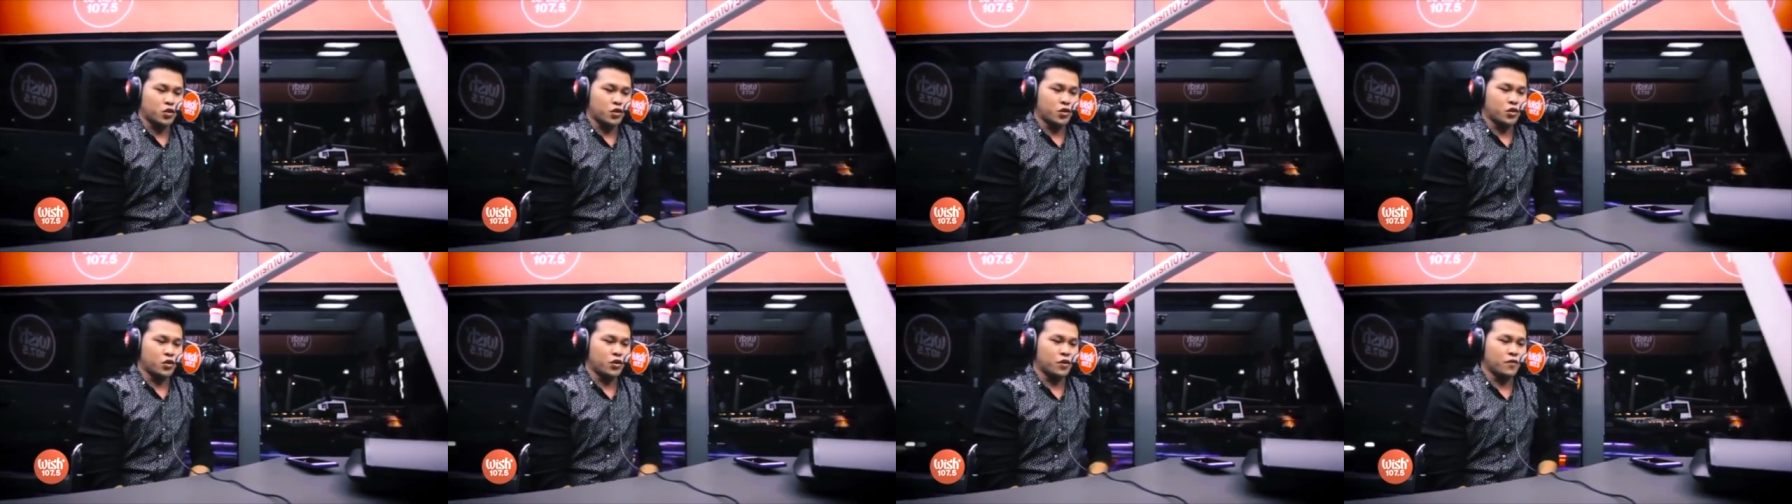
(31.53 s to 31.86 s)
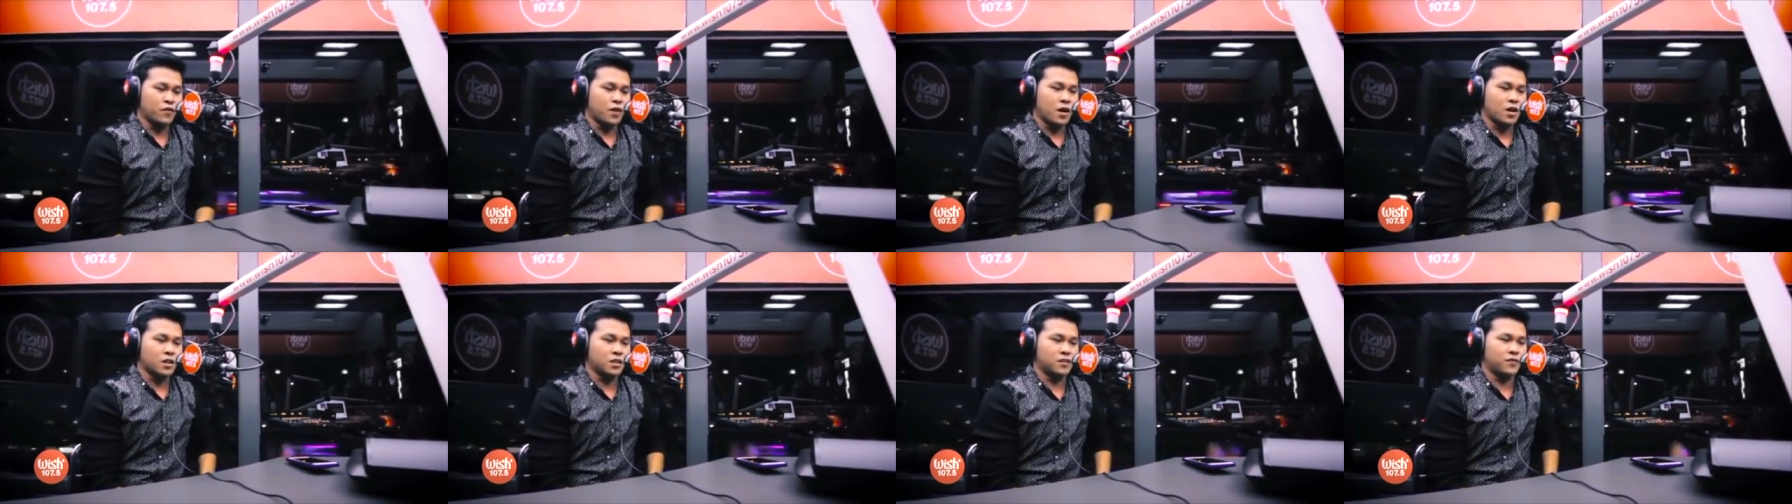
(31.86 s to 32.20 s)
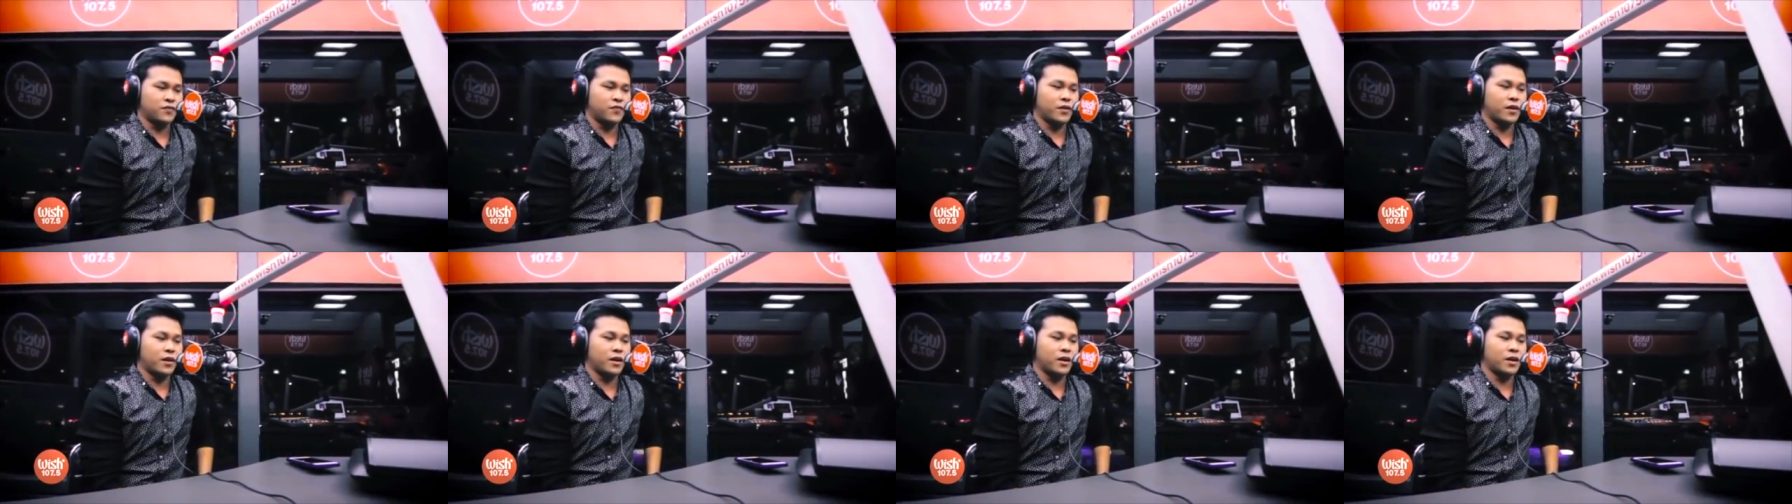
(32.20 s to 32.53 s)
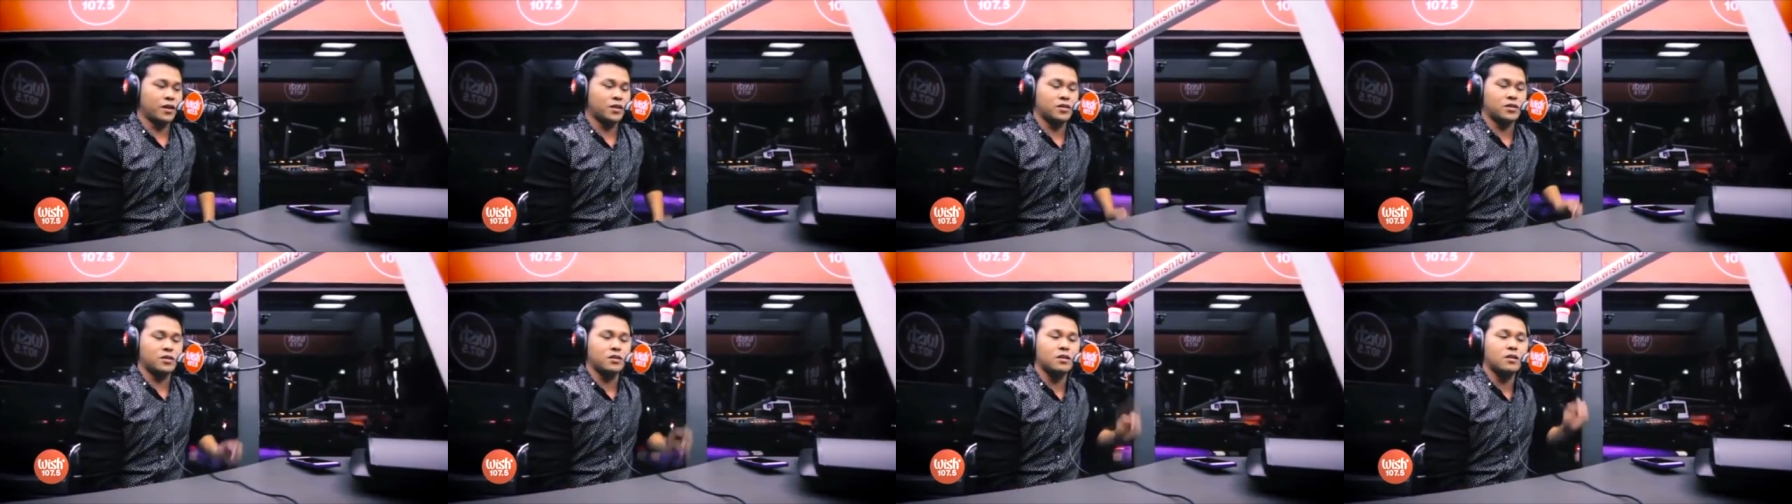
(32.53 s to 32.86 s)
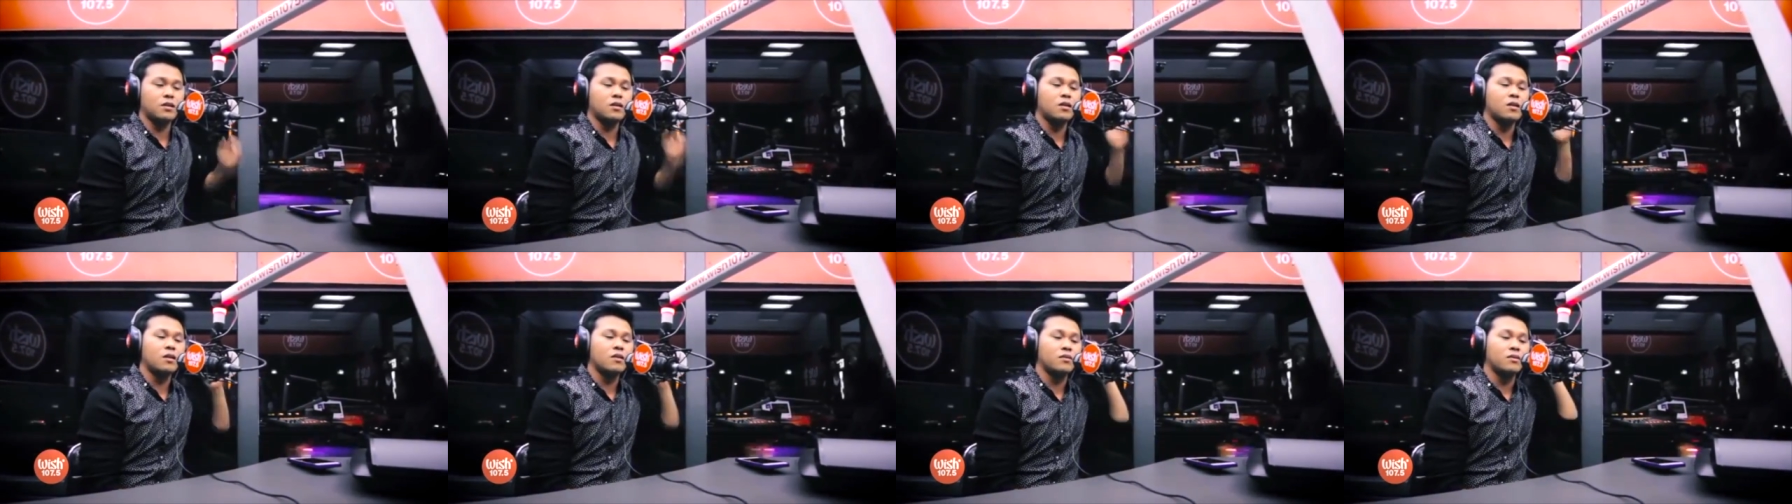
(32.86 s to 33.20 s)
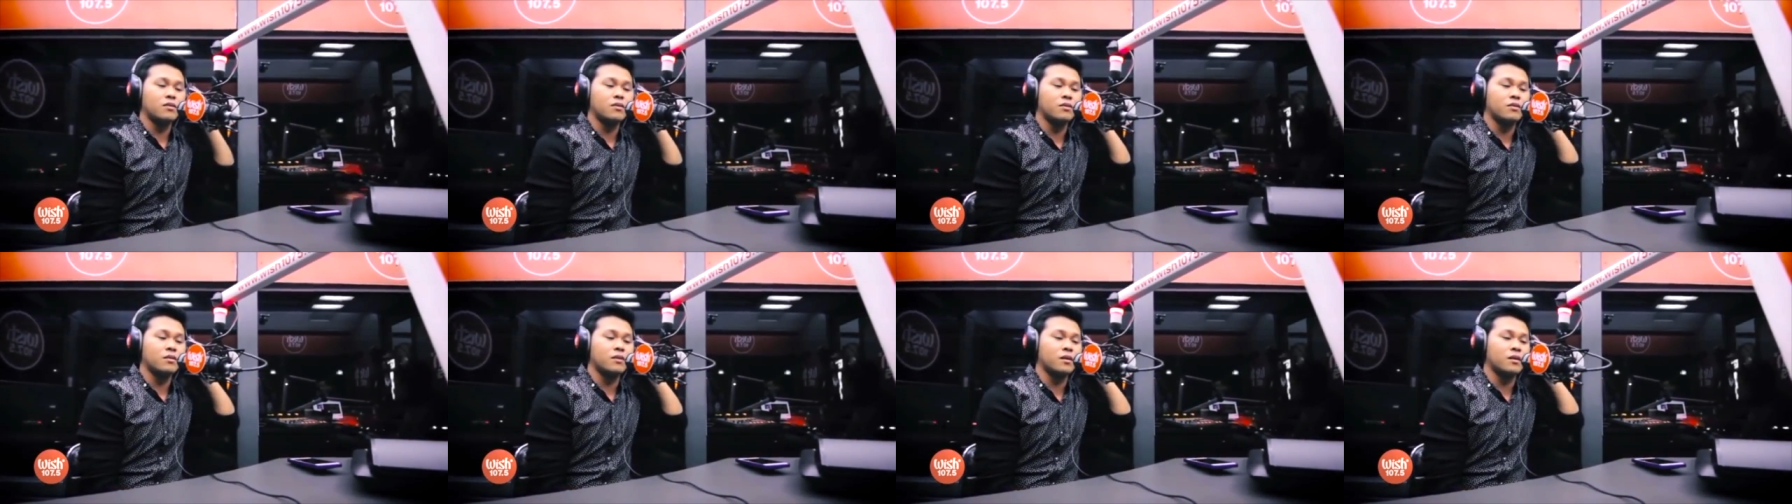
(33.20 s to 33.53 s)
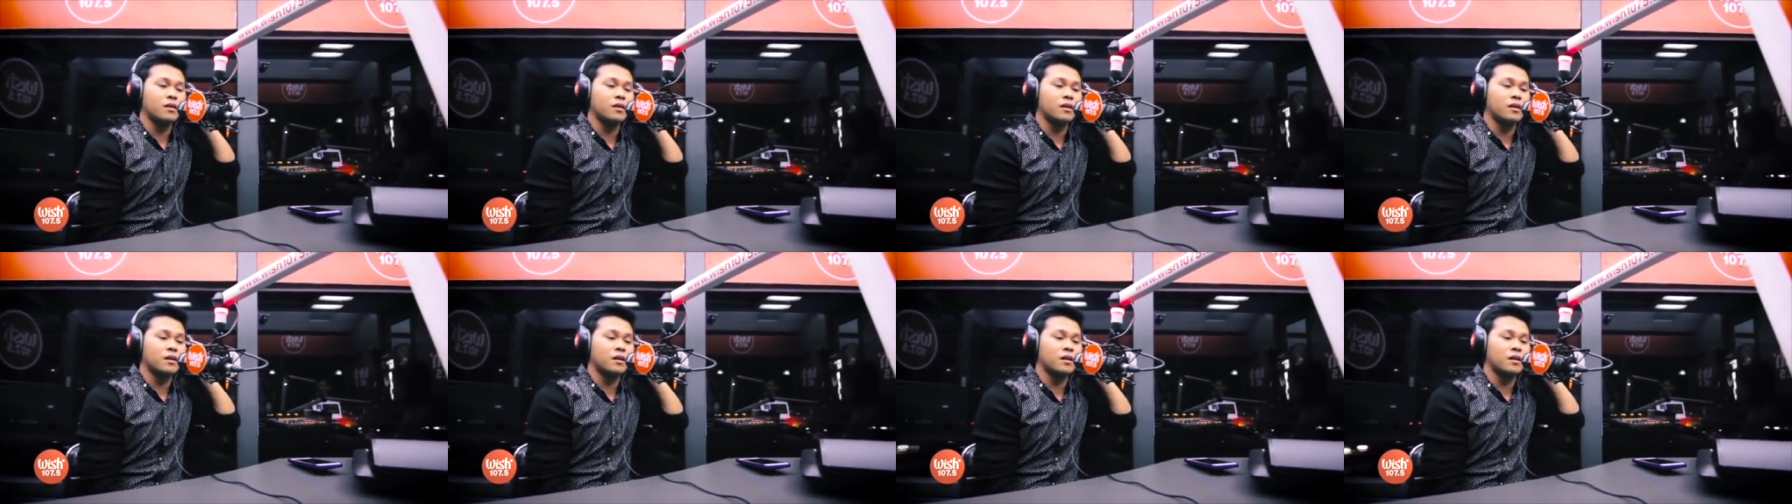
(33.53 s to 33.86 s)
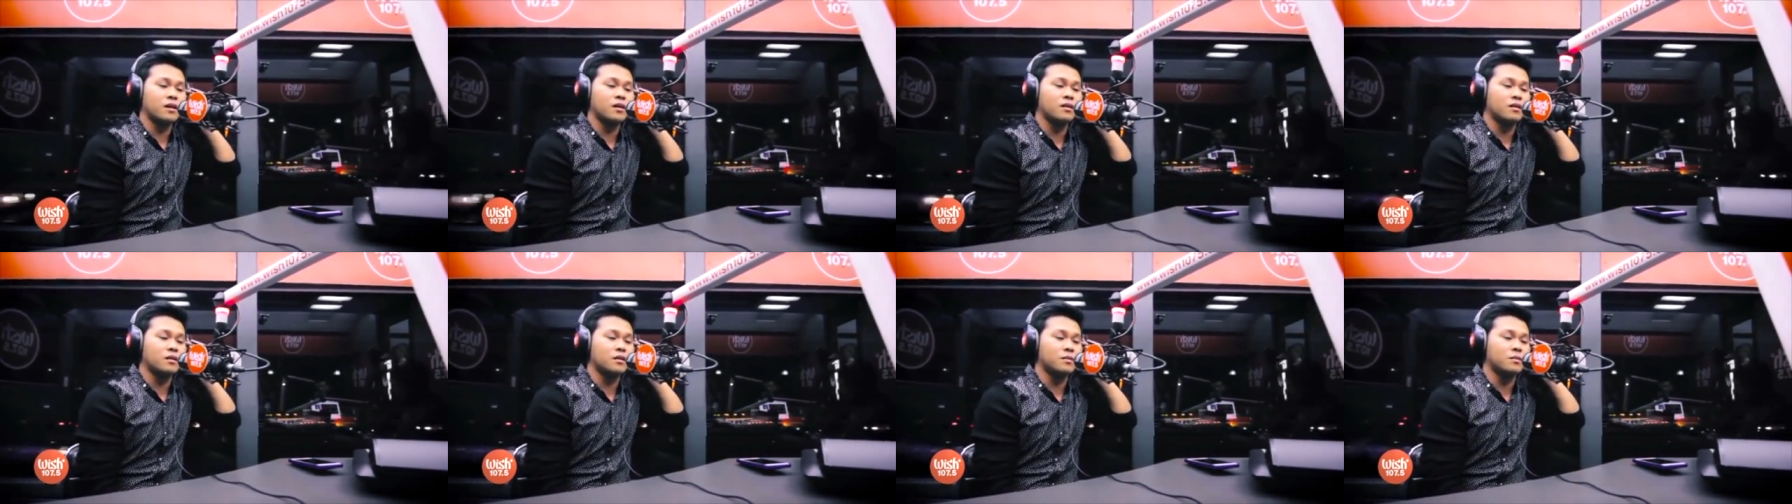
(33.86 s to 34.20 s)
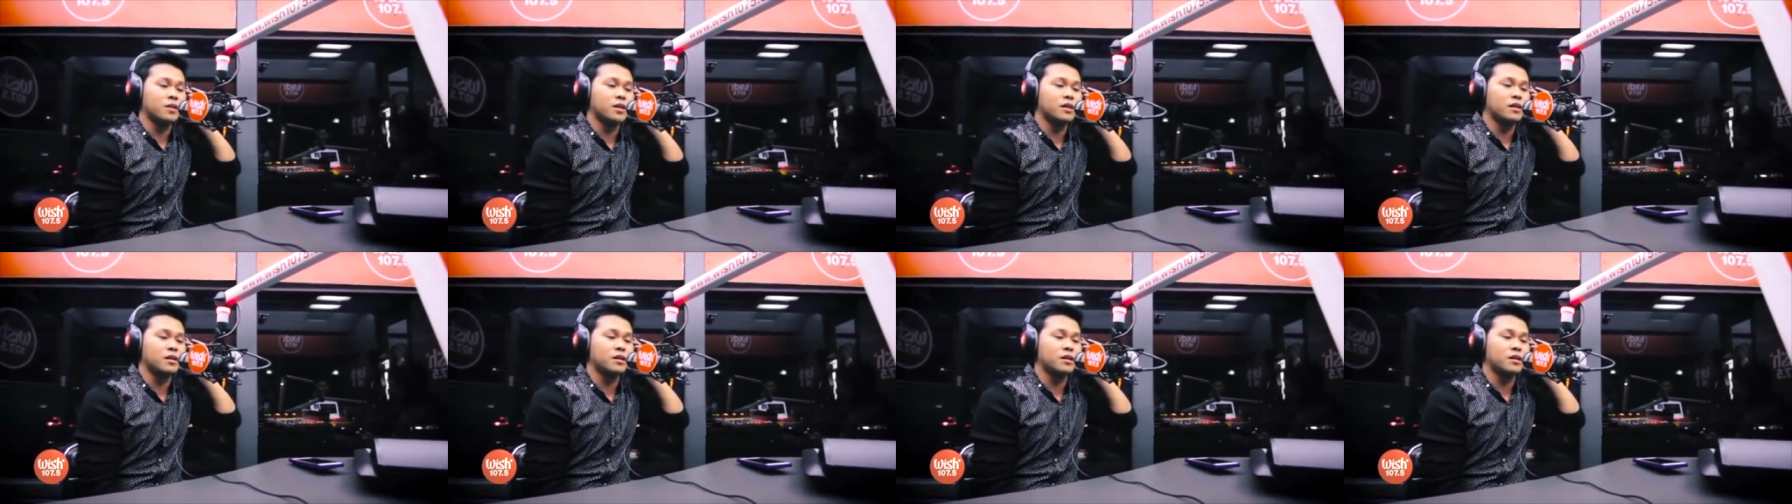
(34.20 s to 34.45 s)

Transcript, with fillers: Give us faith so we'll